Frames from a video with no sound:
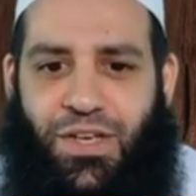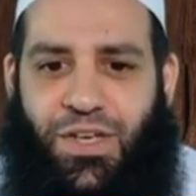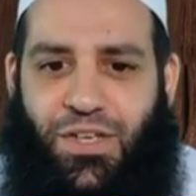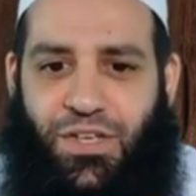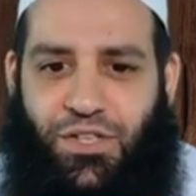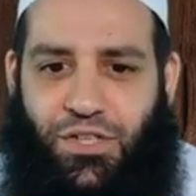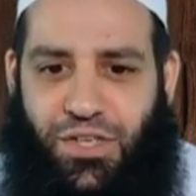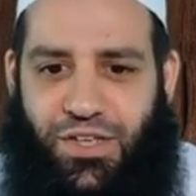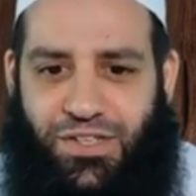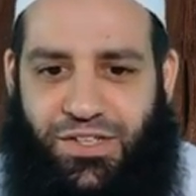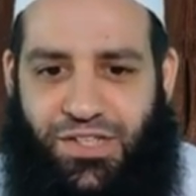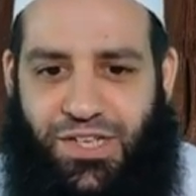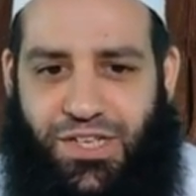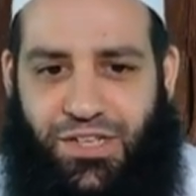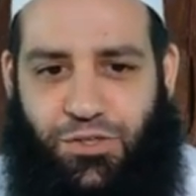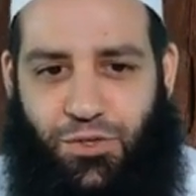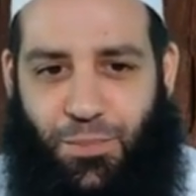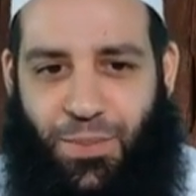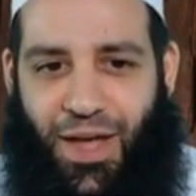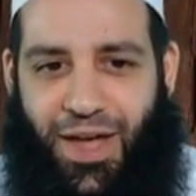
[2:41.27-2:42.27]
So you see,
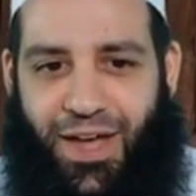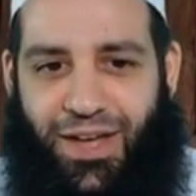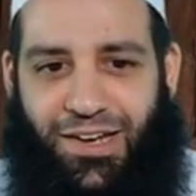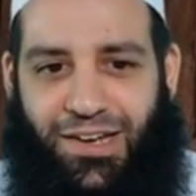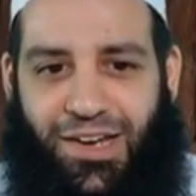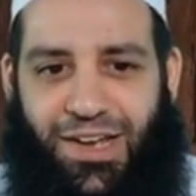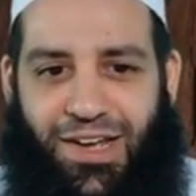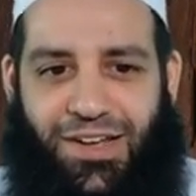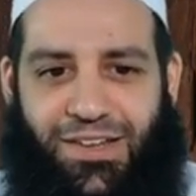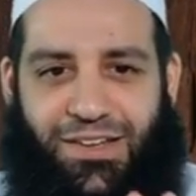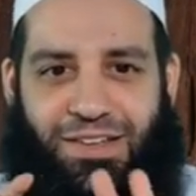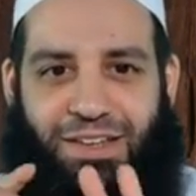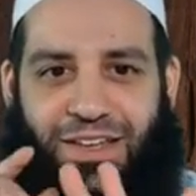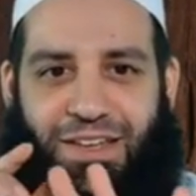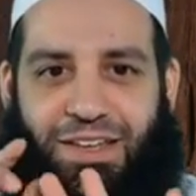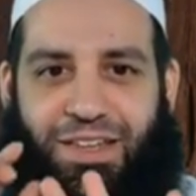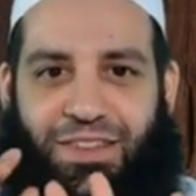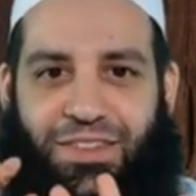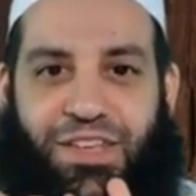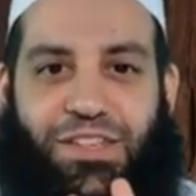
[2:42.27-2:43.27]
subhanAllah,
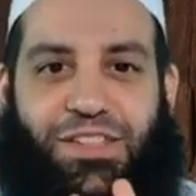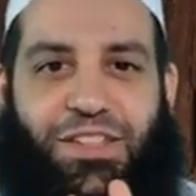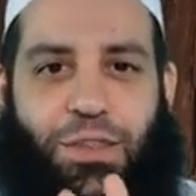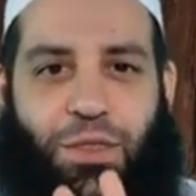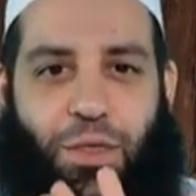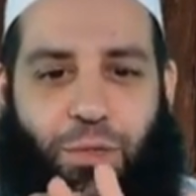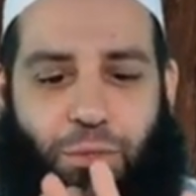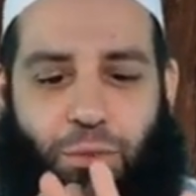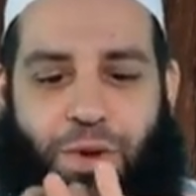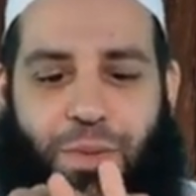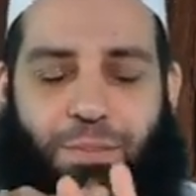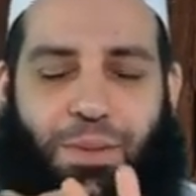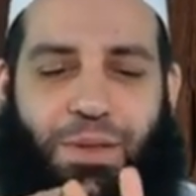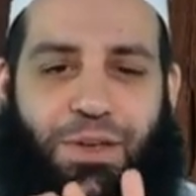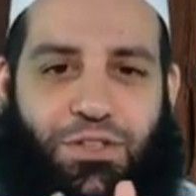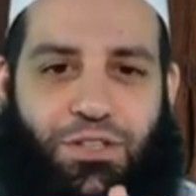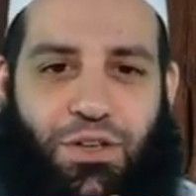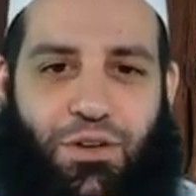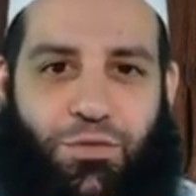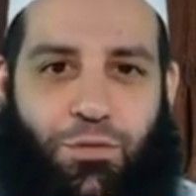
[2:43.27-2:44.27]
these are the three
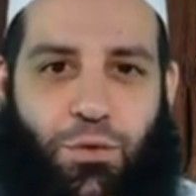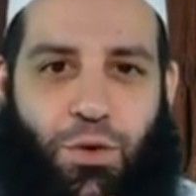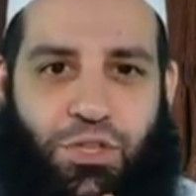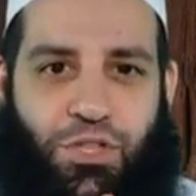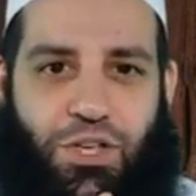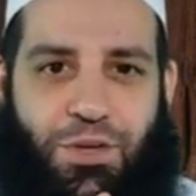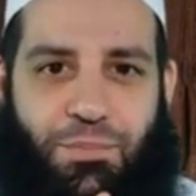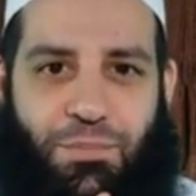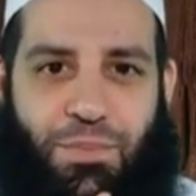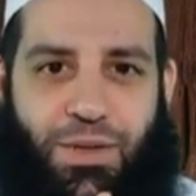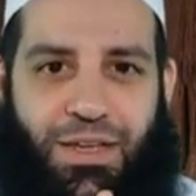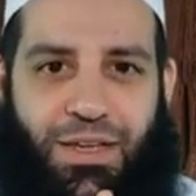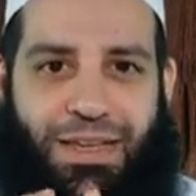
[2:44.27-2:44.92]
pillars of worship.